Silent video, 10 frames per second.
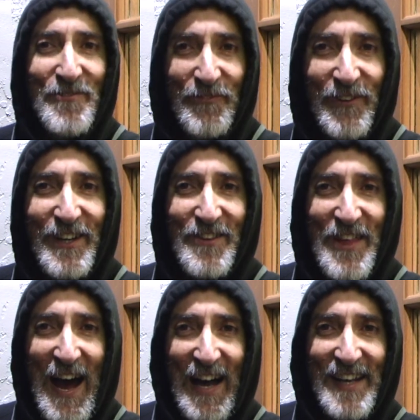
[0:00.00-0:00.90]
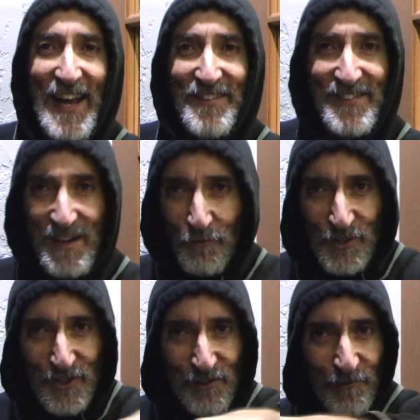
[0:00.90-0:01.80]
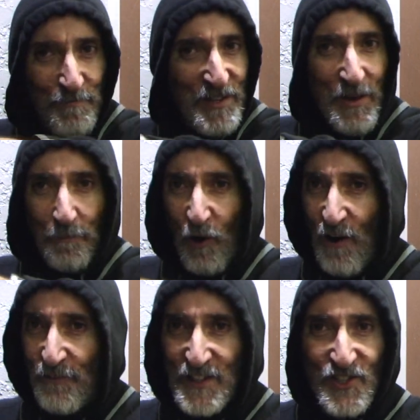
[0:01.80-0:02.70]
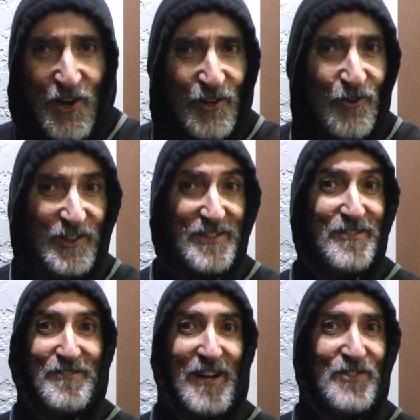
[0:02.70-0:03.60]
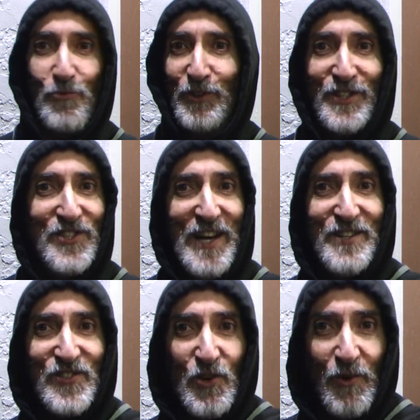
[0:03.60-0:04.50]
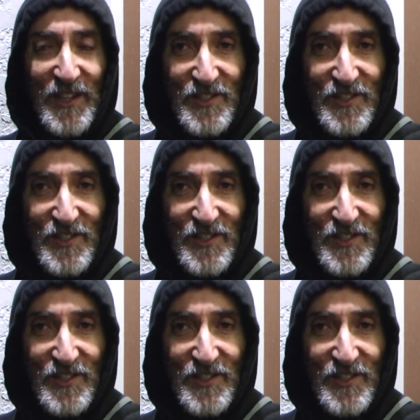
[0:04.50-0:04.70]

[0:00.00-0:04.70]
Figure that. And it would be the perfect circle, because that's what the sun is doing.